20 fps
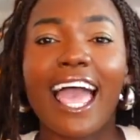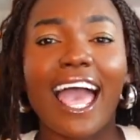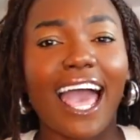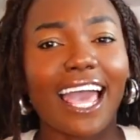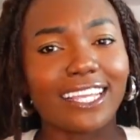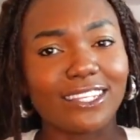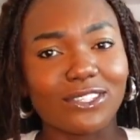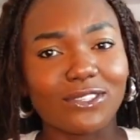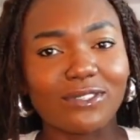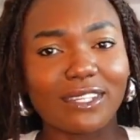
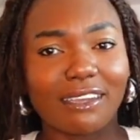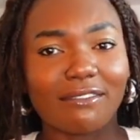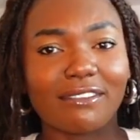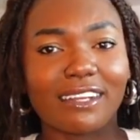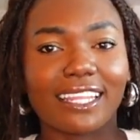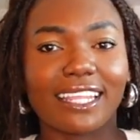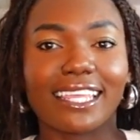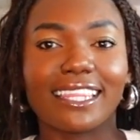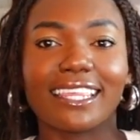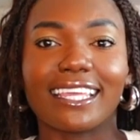I do
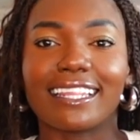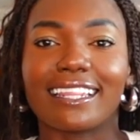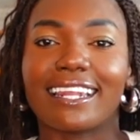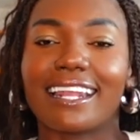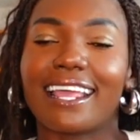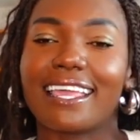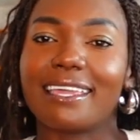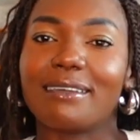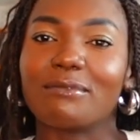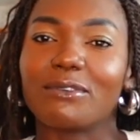definitely think that
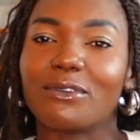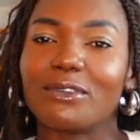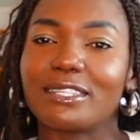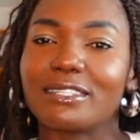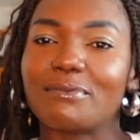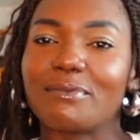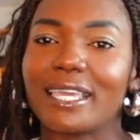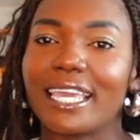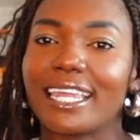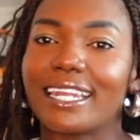I am going
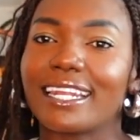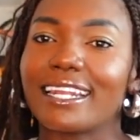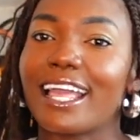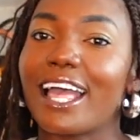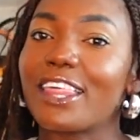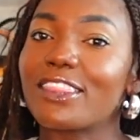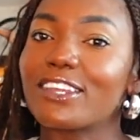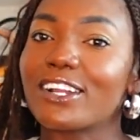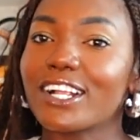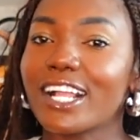to be getting
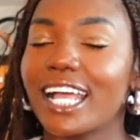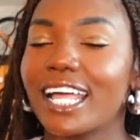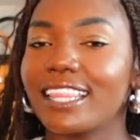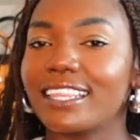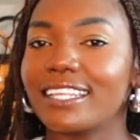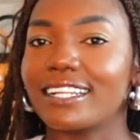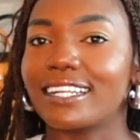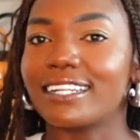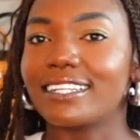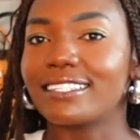other
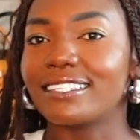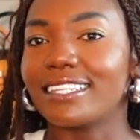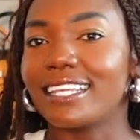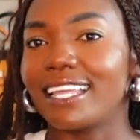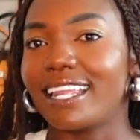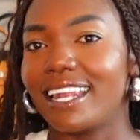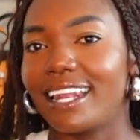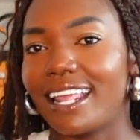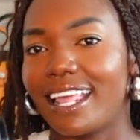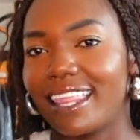colors
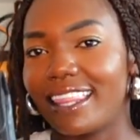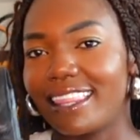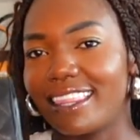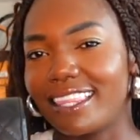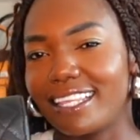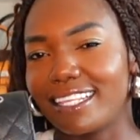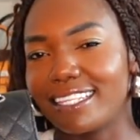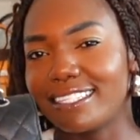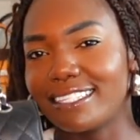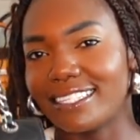in
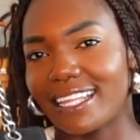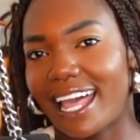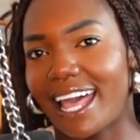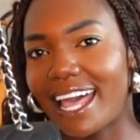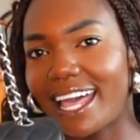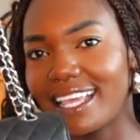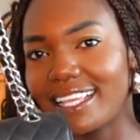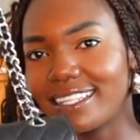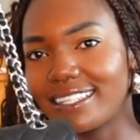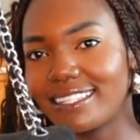this
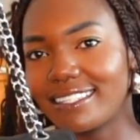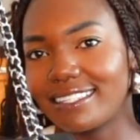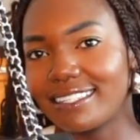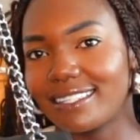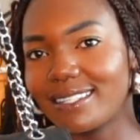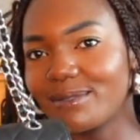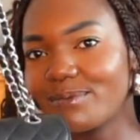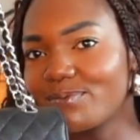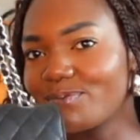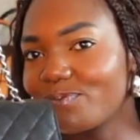
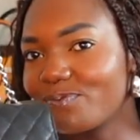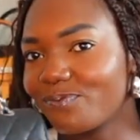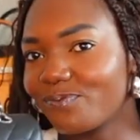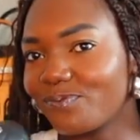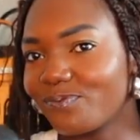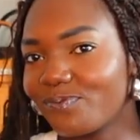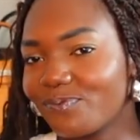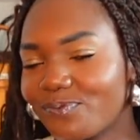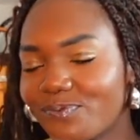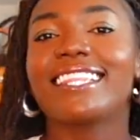size.
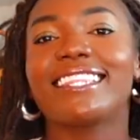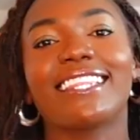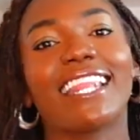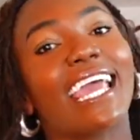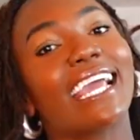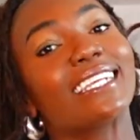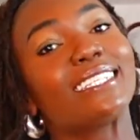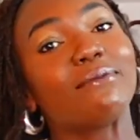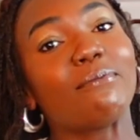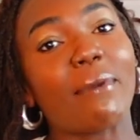
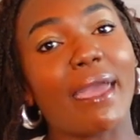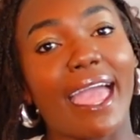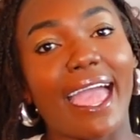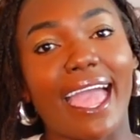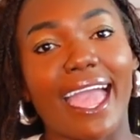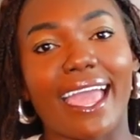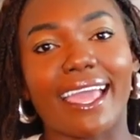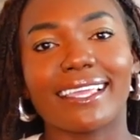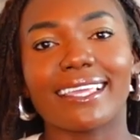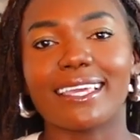Next
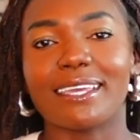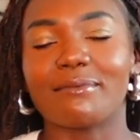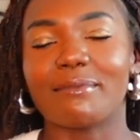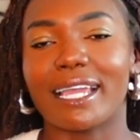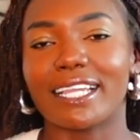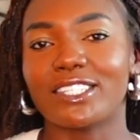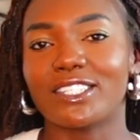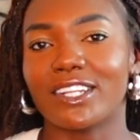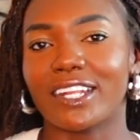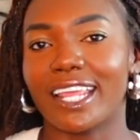bag in
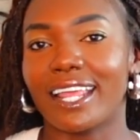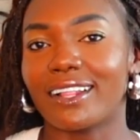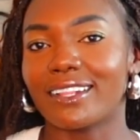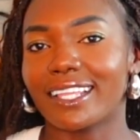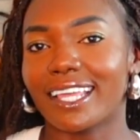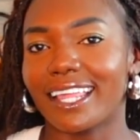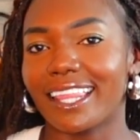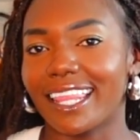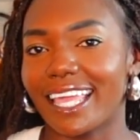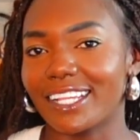my Chanel
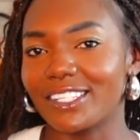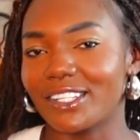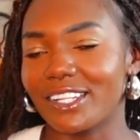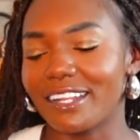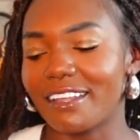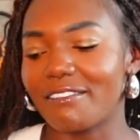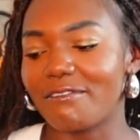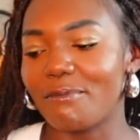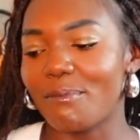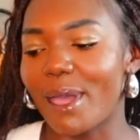collection
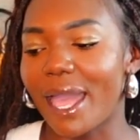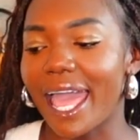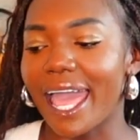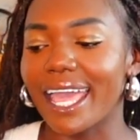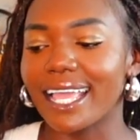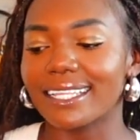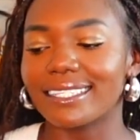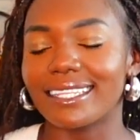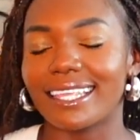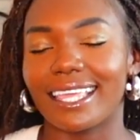of
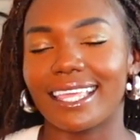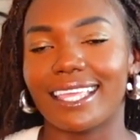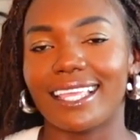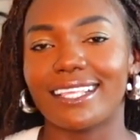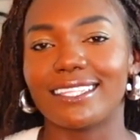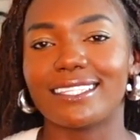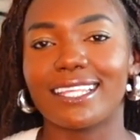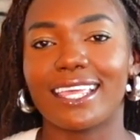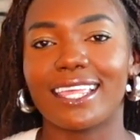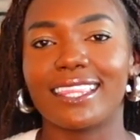bags
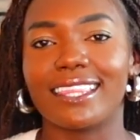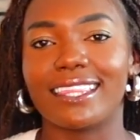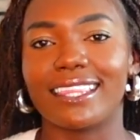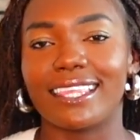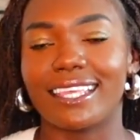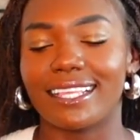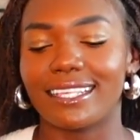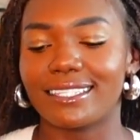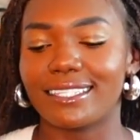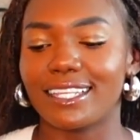is
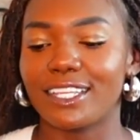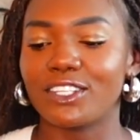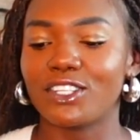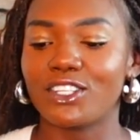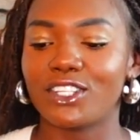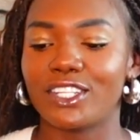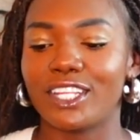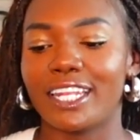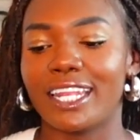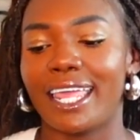this
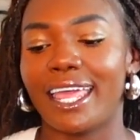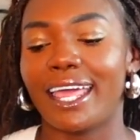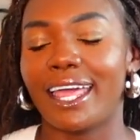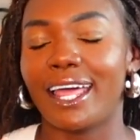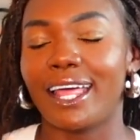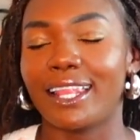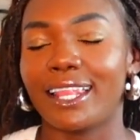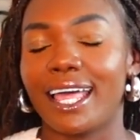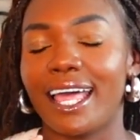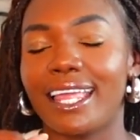
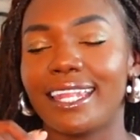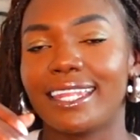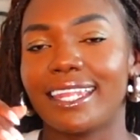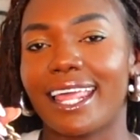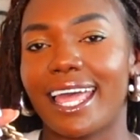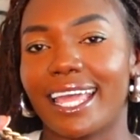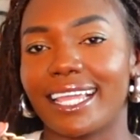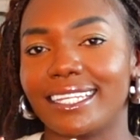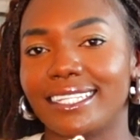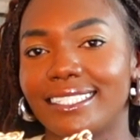Chanel
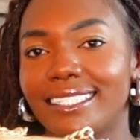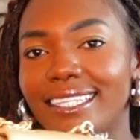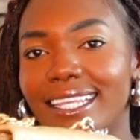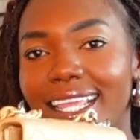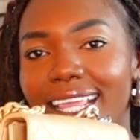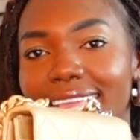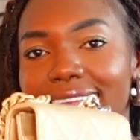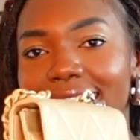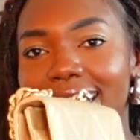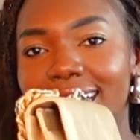
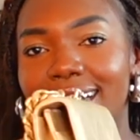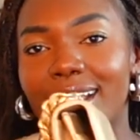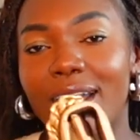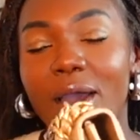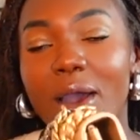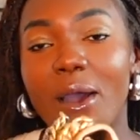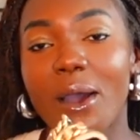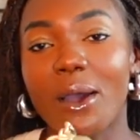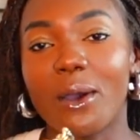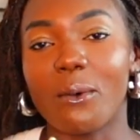19
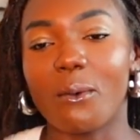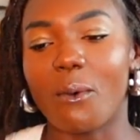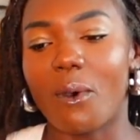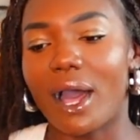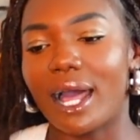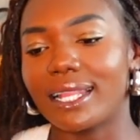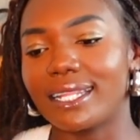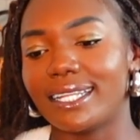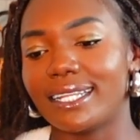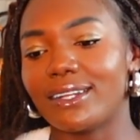
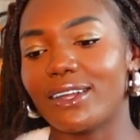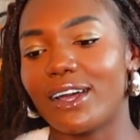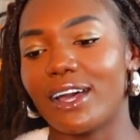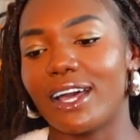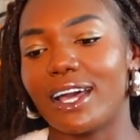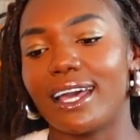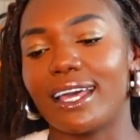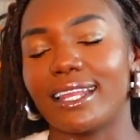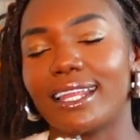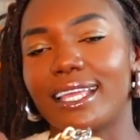wallet
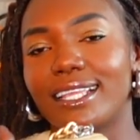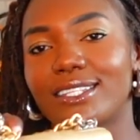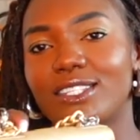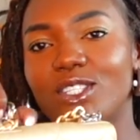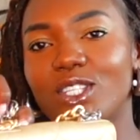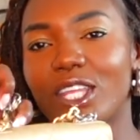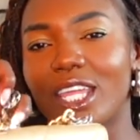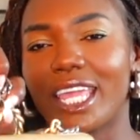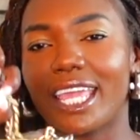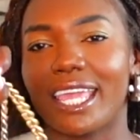on
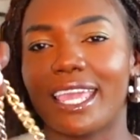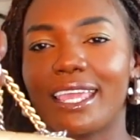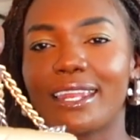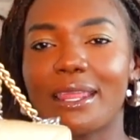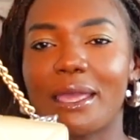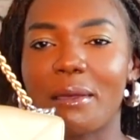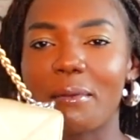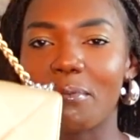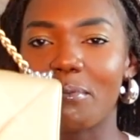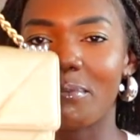chain
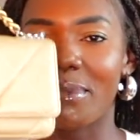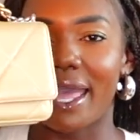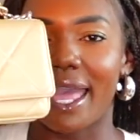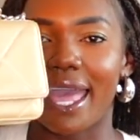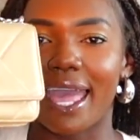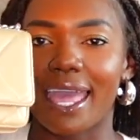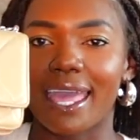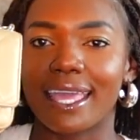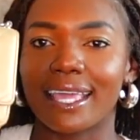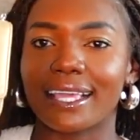
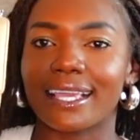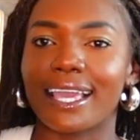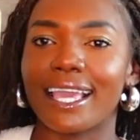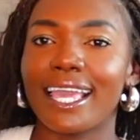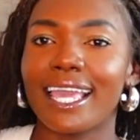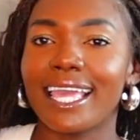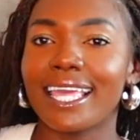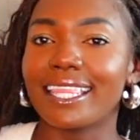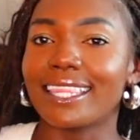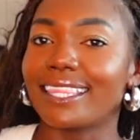bag.
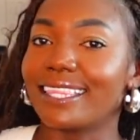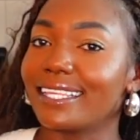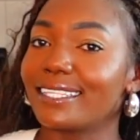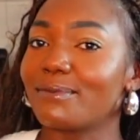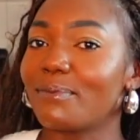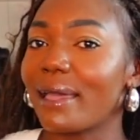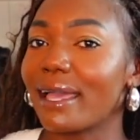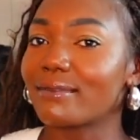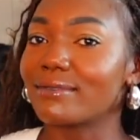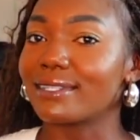
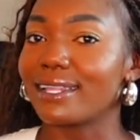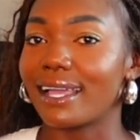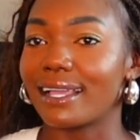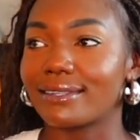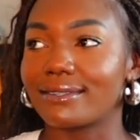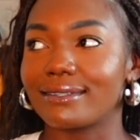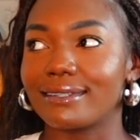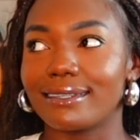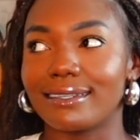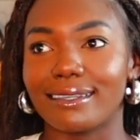This bag was
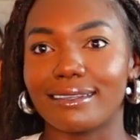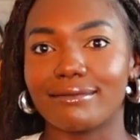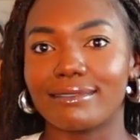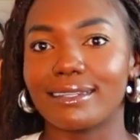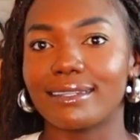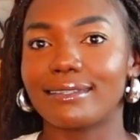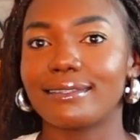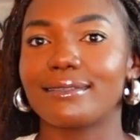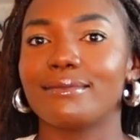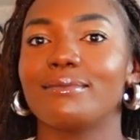actually
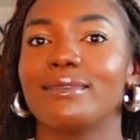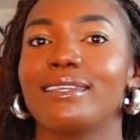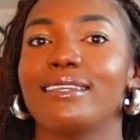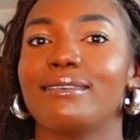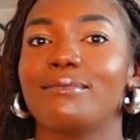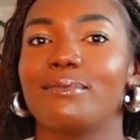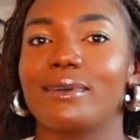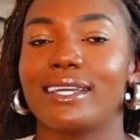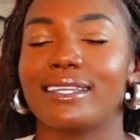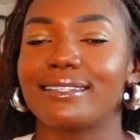gifted to
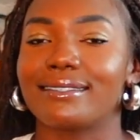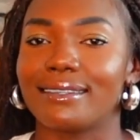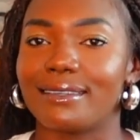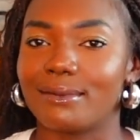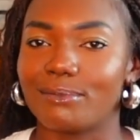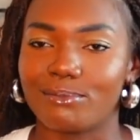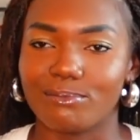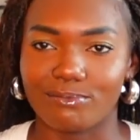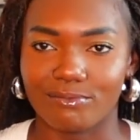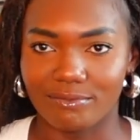me by
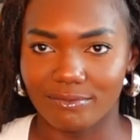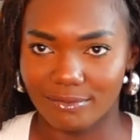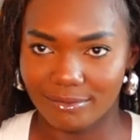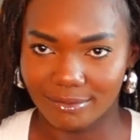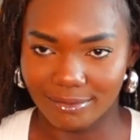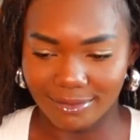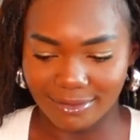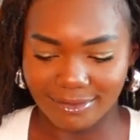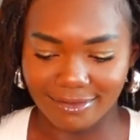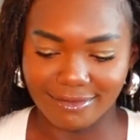some
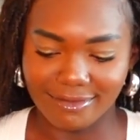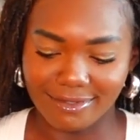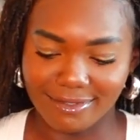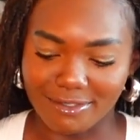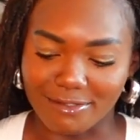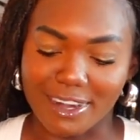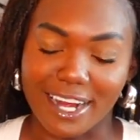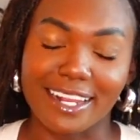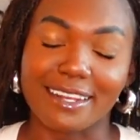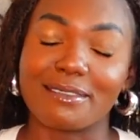
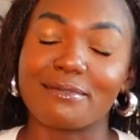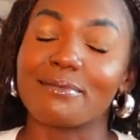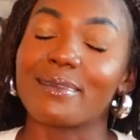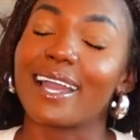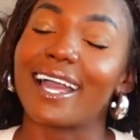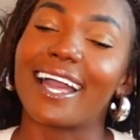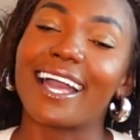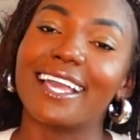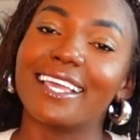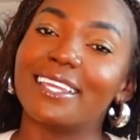random
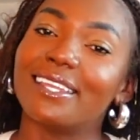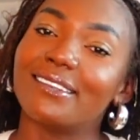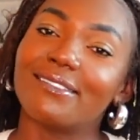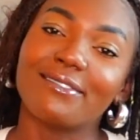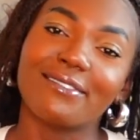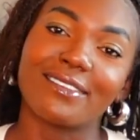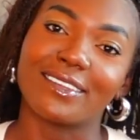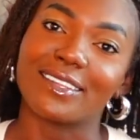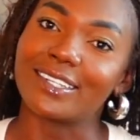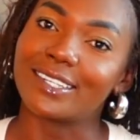guy in
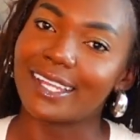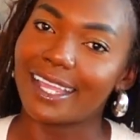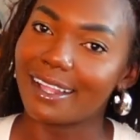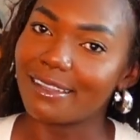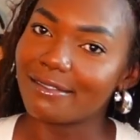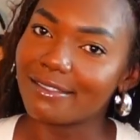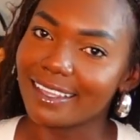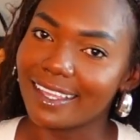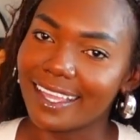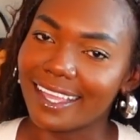
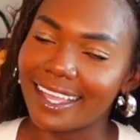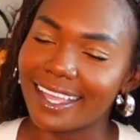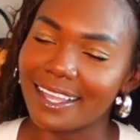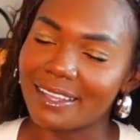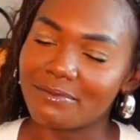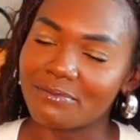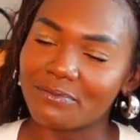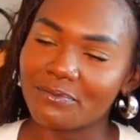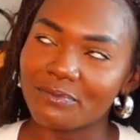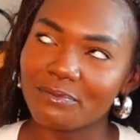
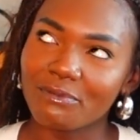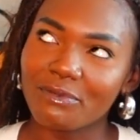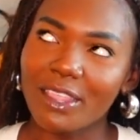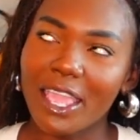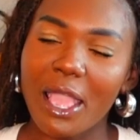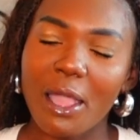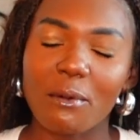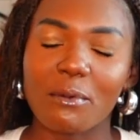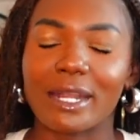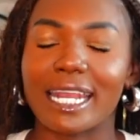Philadelphia
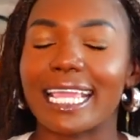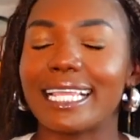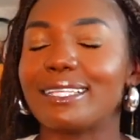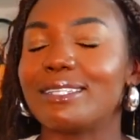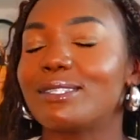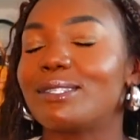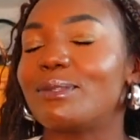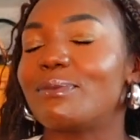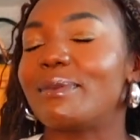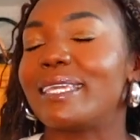when I
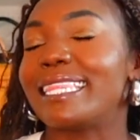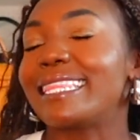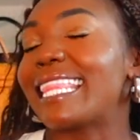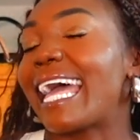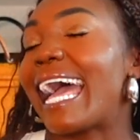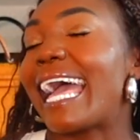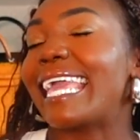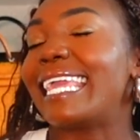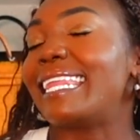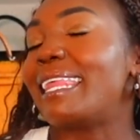used to be
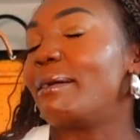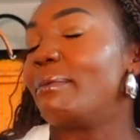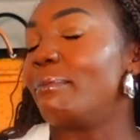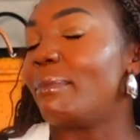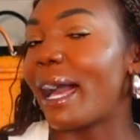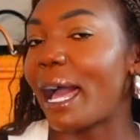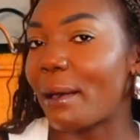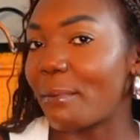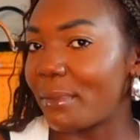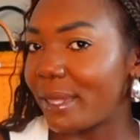fapping and
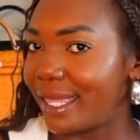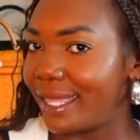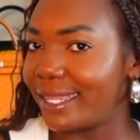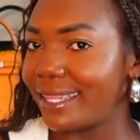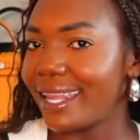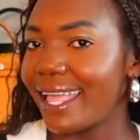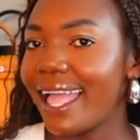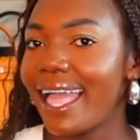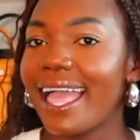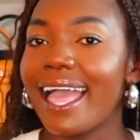
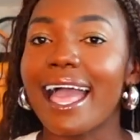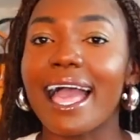bopping.